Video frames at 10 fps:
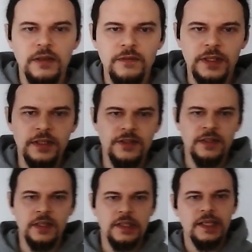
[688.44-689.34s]
Fun,
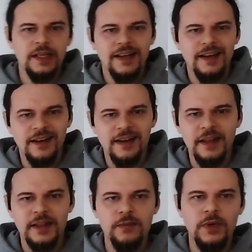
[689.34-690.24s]
isn't it?
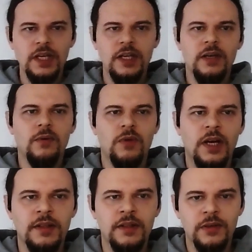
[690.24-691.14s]
And then we
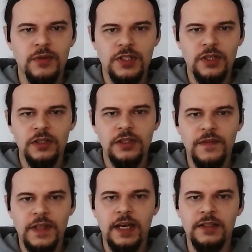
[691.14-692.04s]
run the result
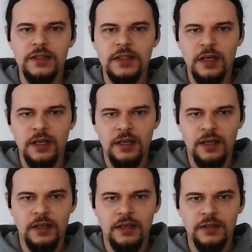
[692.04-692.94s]
of that,
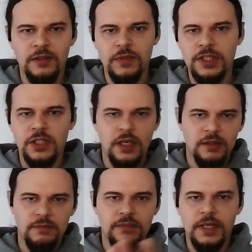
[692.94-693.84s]
to which
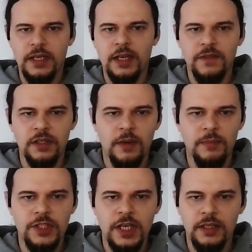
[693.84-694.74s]
I gave an
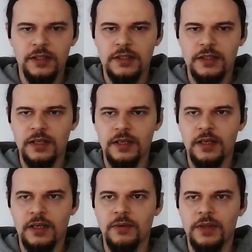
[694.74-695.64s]
object
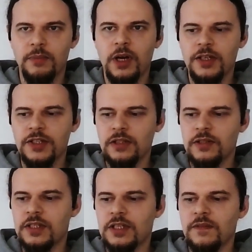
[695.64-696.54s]
with a proxy
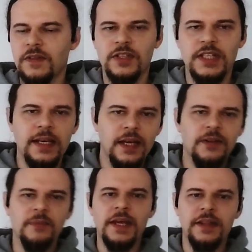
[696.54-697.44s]
to see if there's any
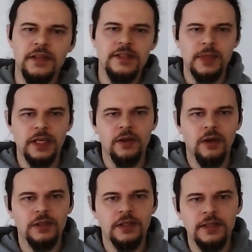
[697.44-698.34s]
other methods being
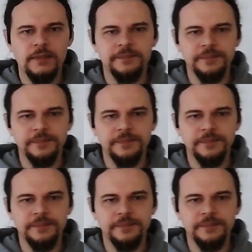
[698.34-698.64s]
called on it.